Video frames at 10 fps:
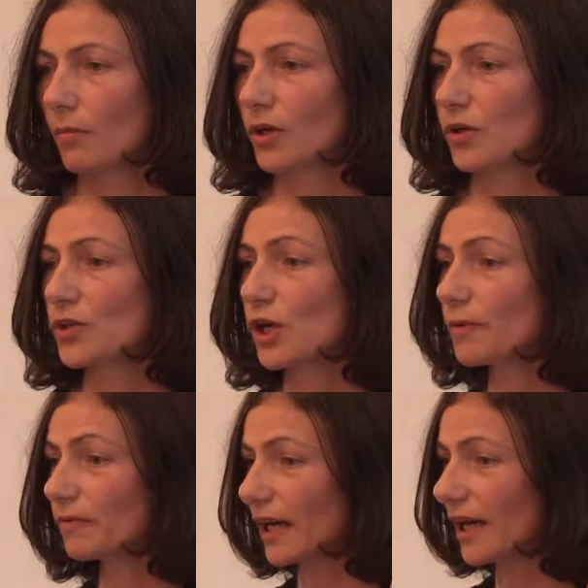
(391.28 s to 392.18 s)
But on top
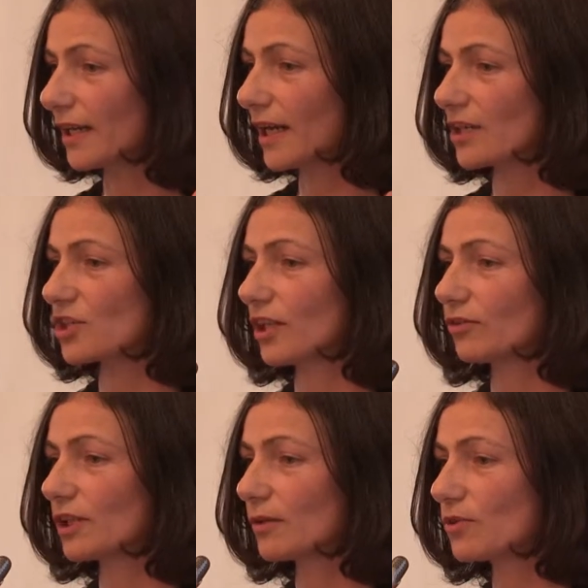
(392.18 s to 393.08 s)
of that, actually I
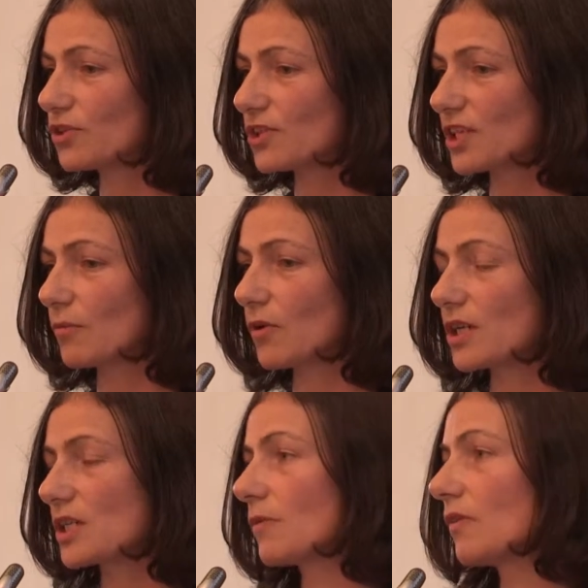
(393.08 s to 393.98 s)
thought I would just
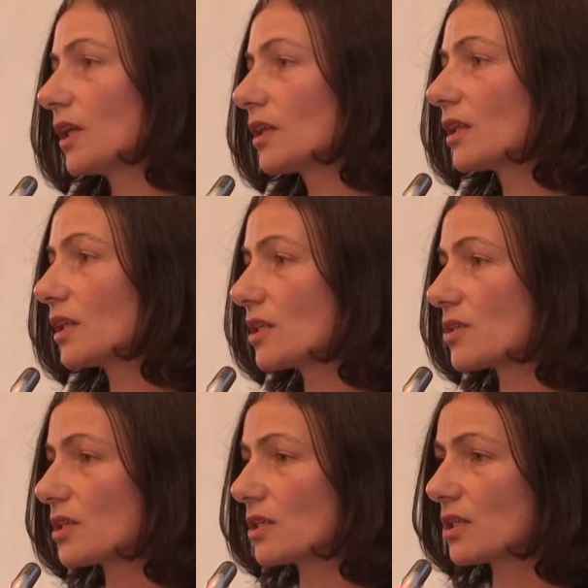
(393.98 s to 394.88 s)
summarise some of the other
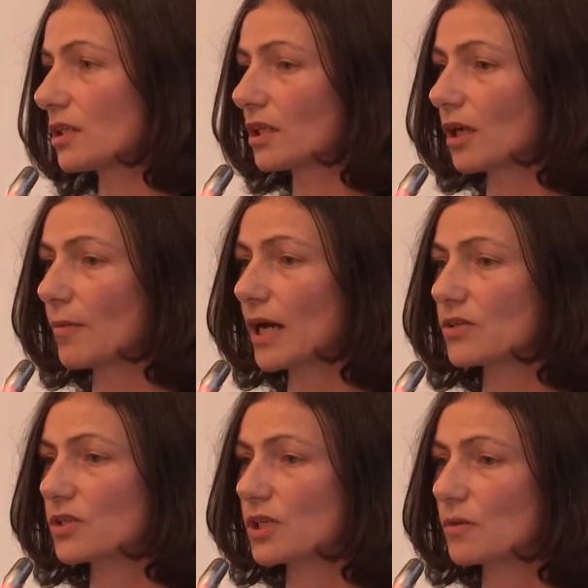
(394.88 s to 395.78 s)
things that come
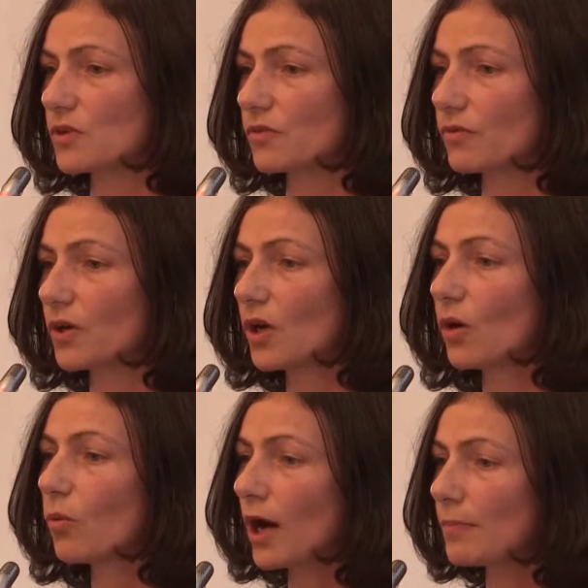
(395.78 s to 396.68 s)
out in terms of
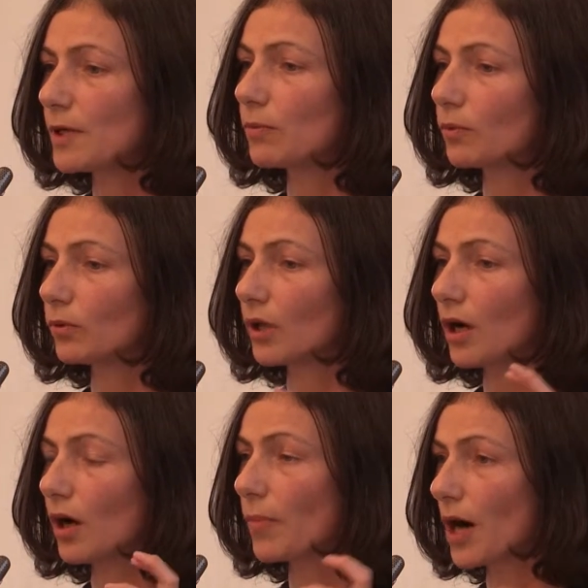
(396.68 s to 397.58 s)
why people
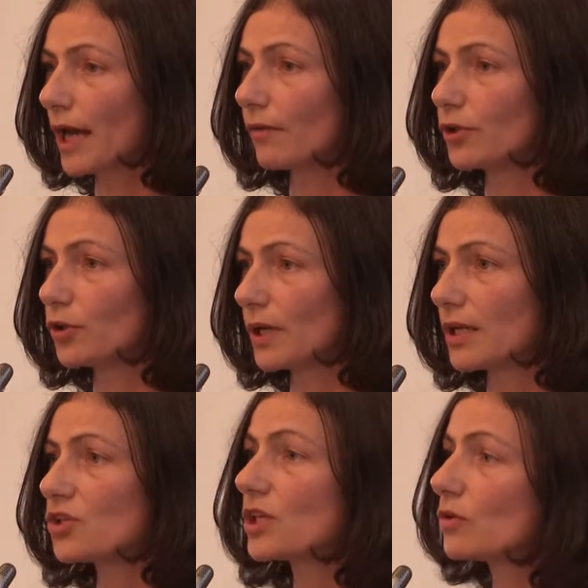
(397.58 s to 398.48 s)
are buying renewable
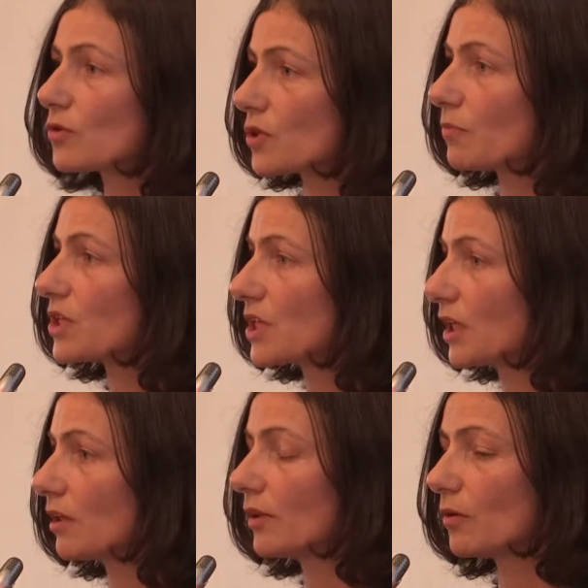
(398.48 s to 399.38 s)
energy, and also in
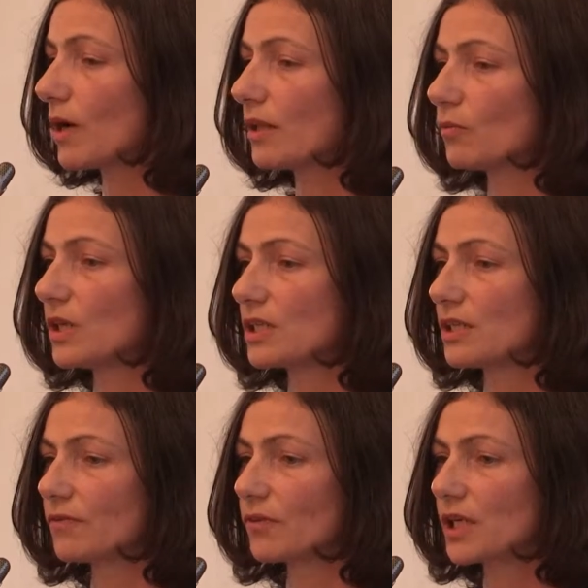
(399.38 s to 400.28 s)
particular in the way that we
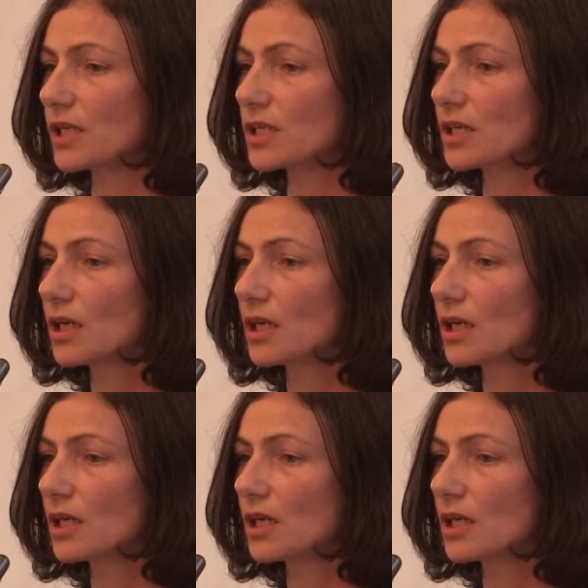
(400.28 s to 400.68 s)
deliver it.